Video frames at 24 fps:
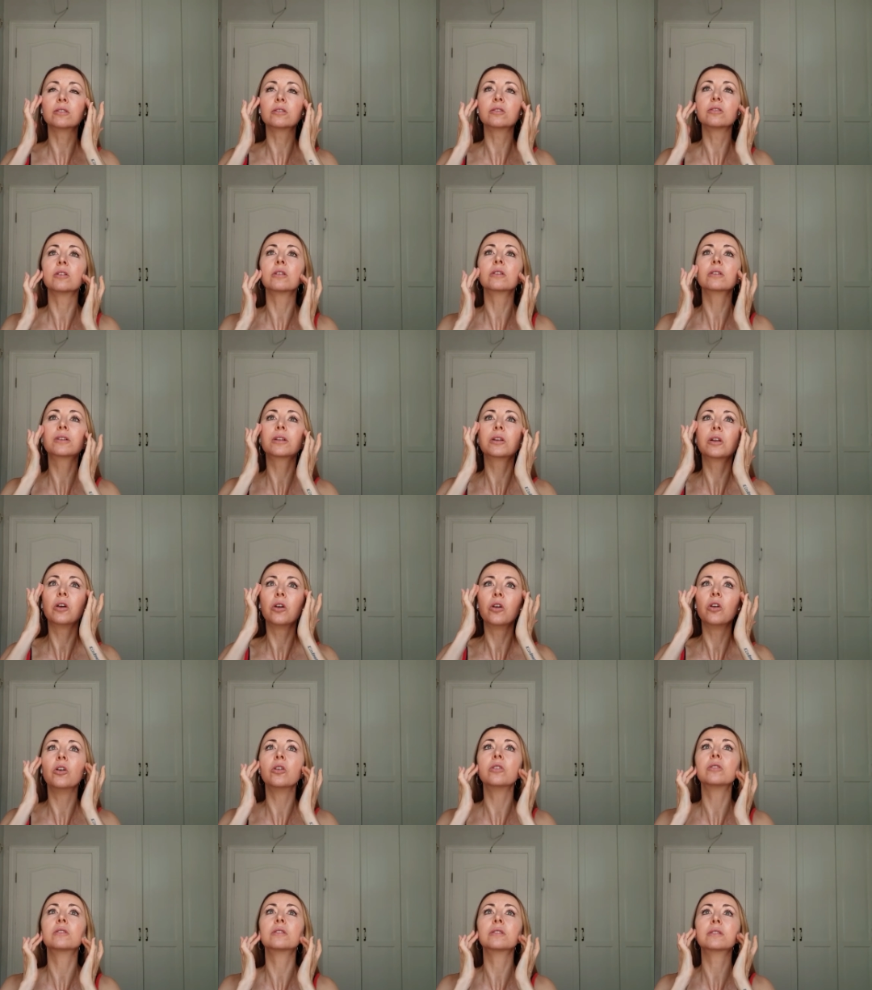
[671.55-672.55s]
It's not going to
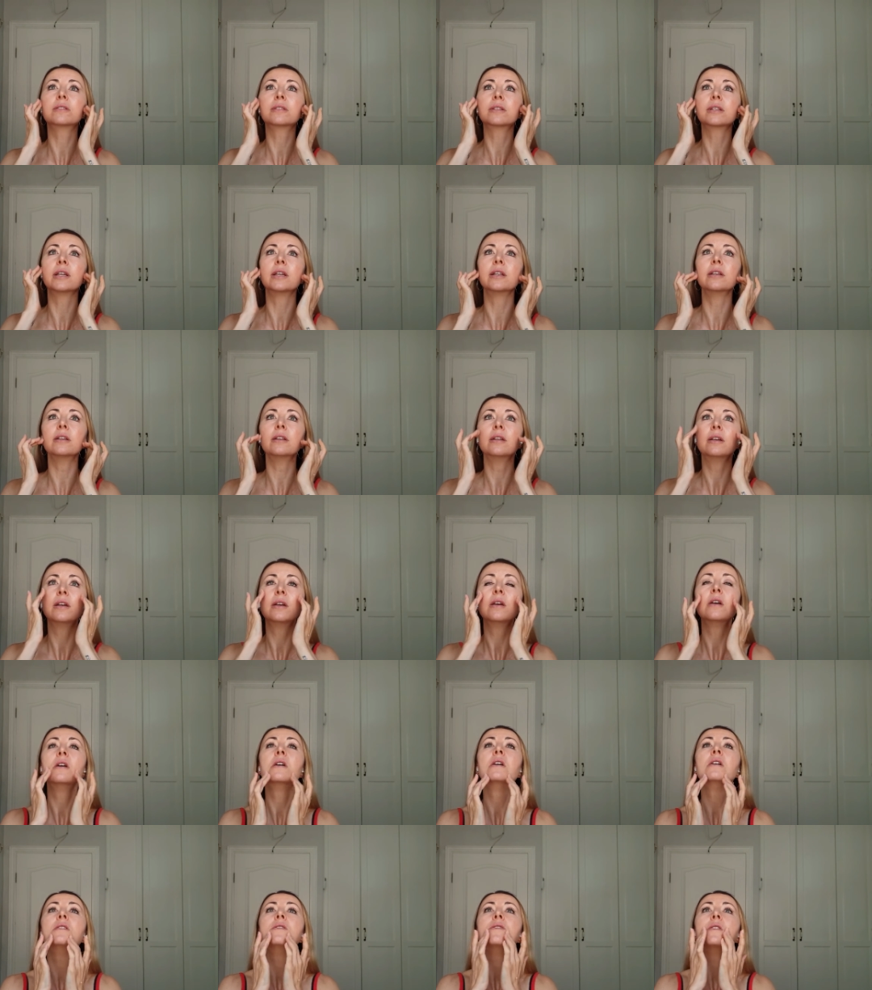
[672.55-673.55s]
hurt the skin,
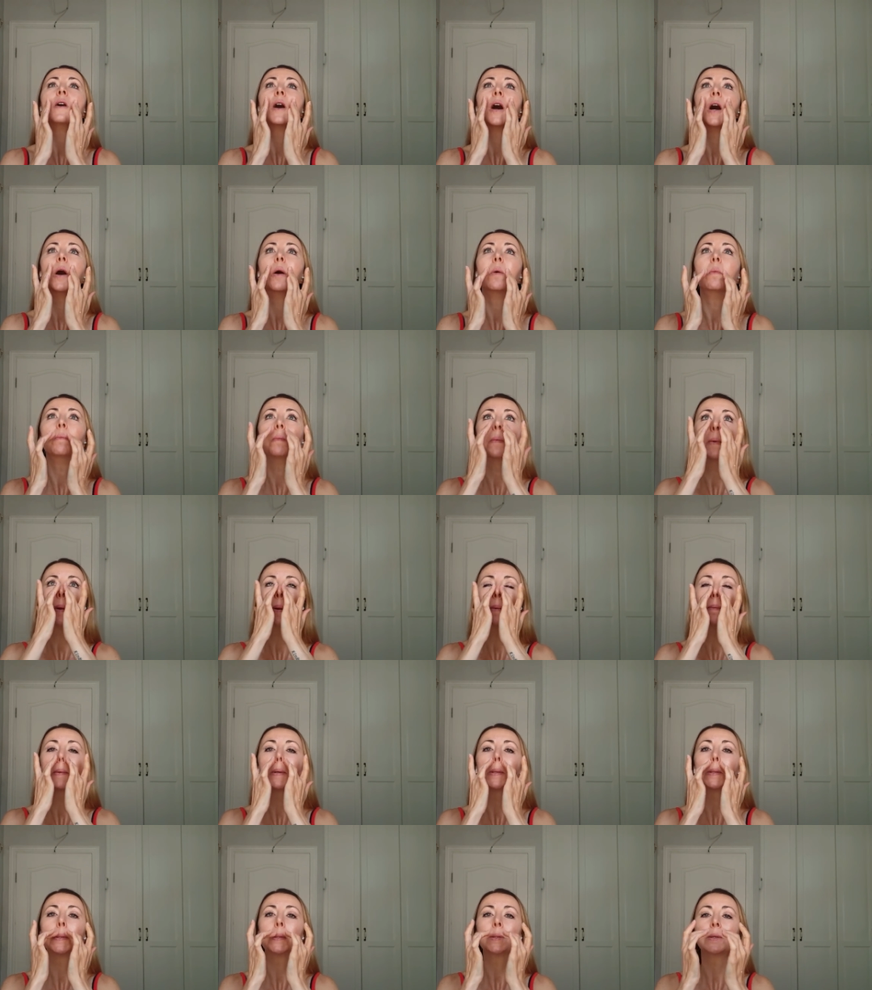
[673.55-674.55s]
um,
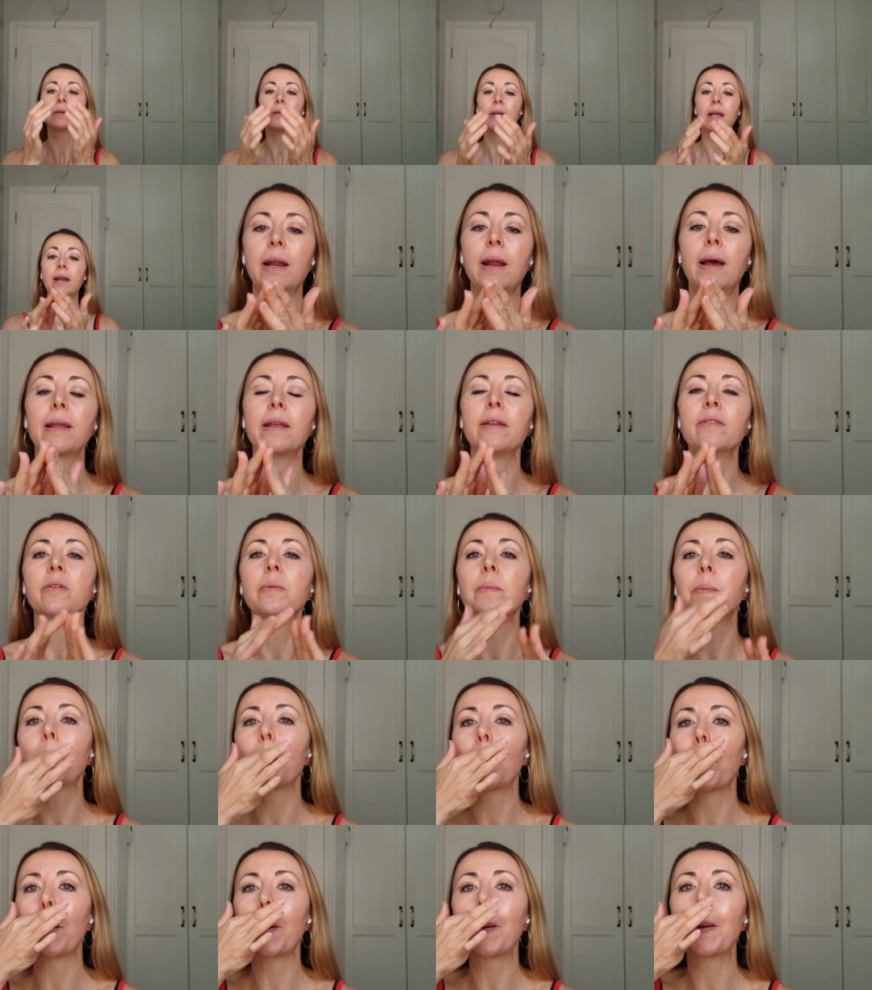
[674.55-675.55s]
but you just, and I even
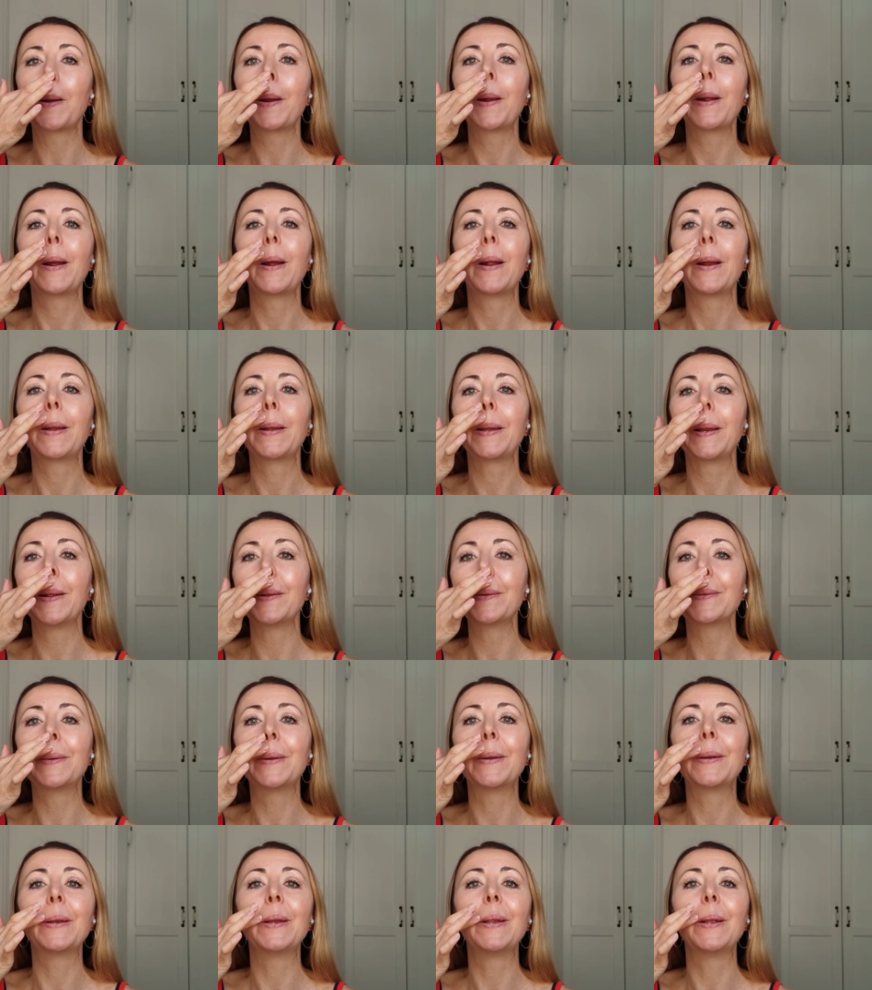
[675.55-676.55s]
put it
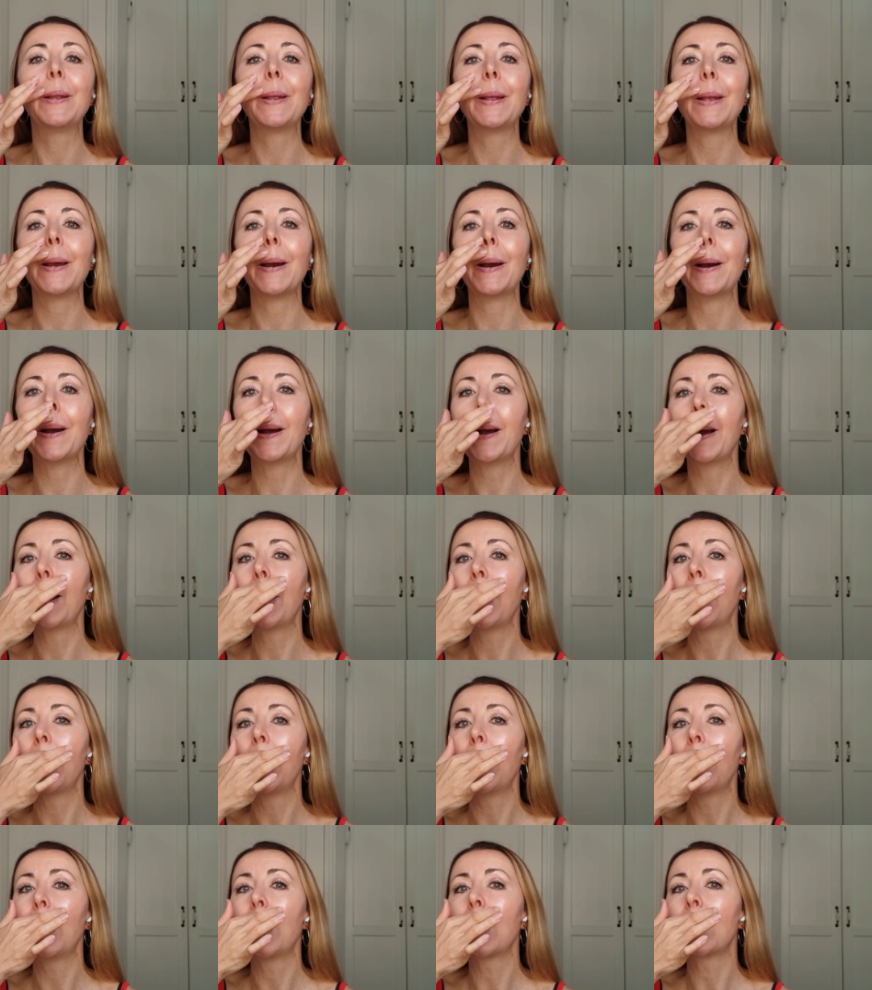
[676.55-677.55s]
definitely here
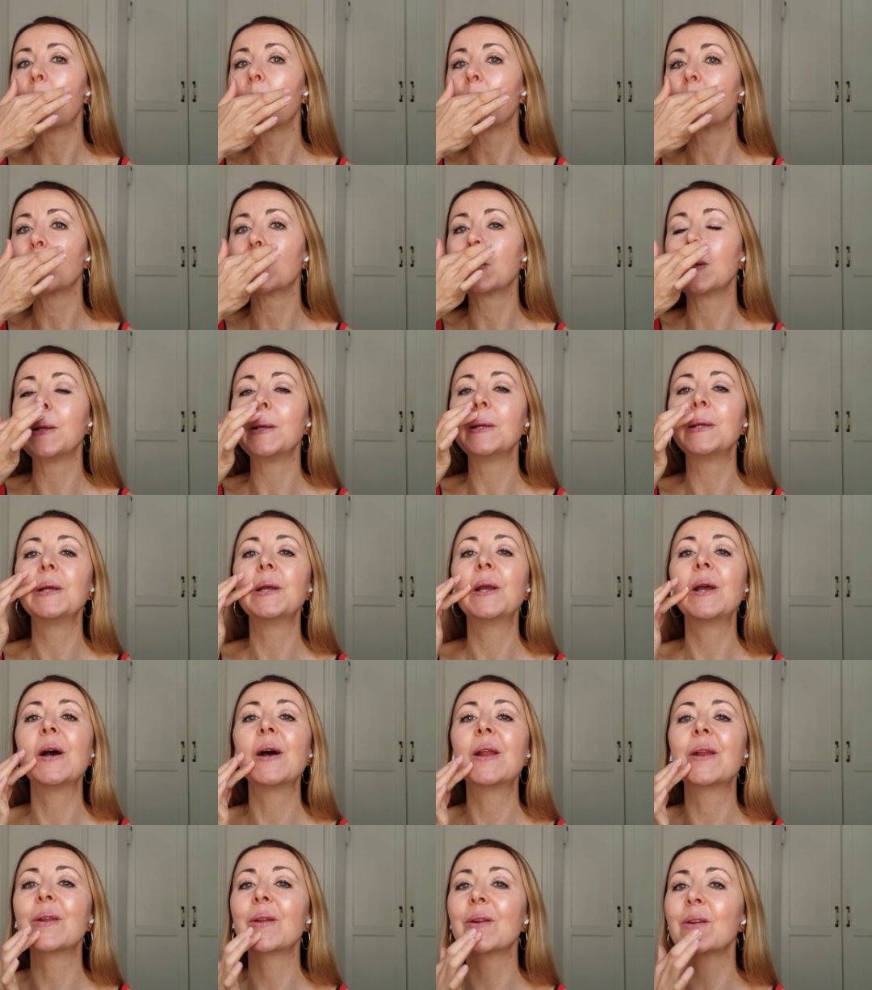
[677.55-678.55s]
because there
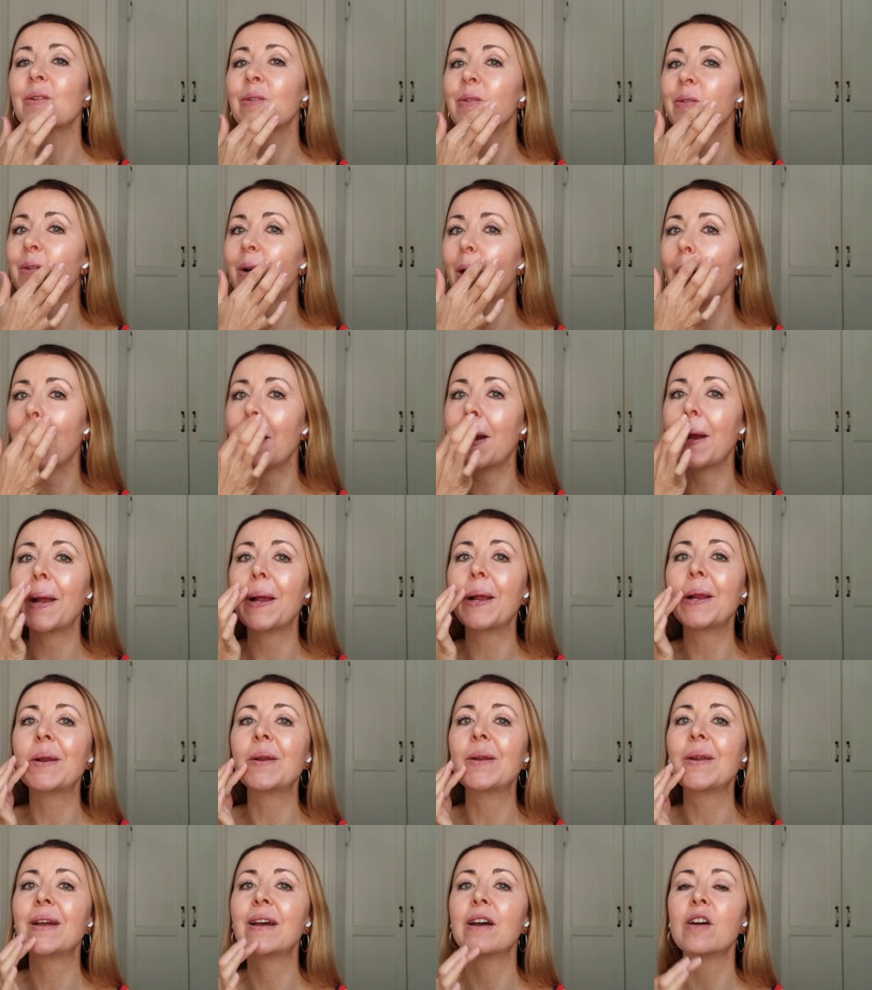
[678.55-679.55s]
a lot of
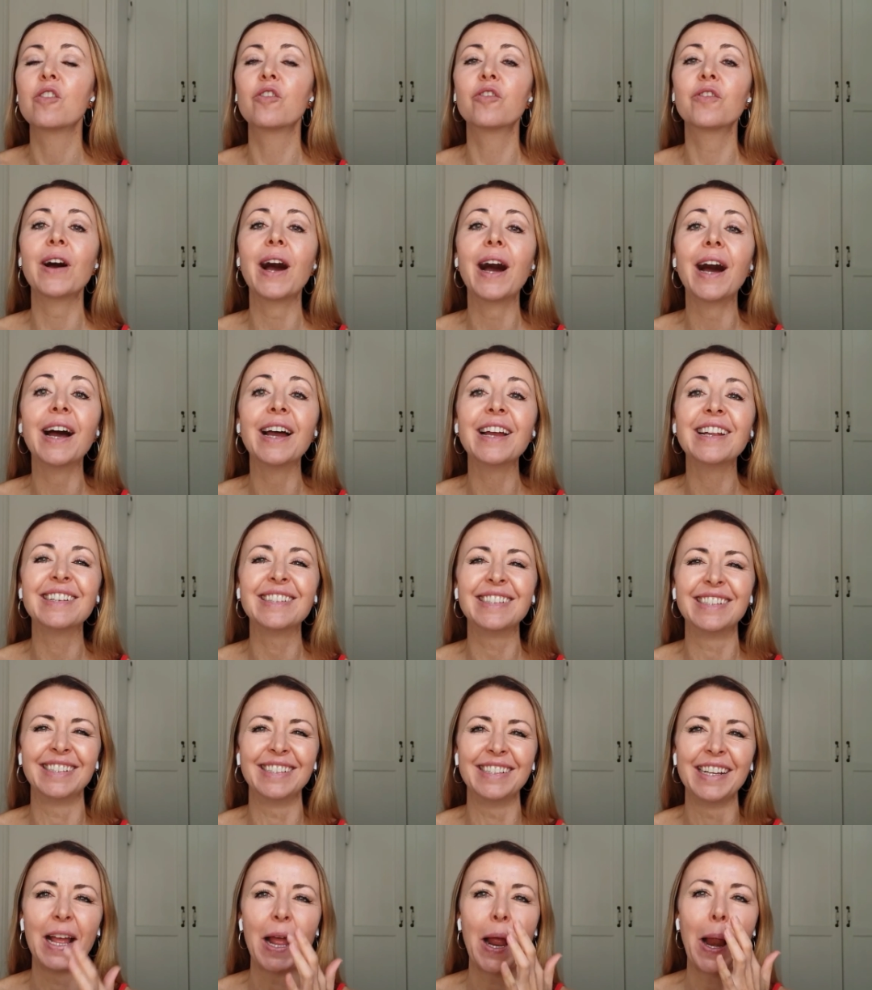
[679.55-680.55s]
fine, fine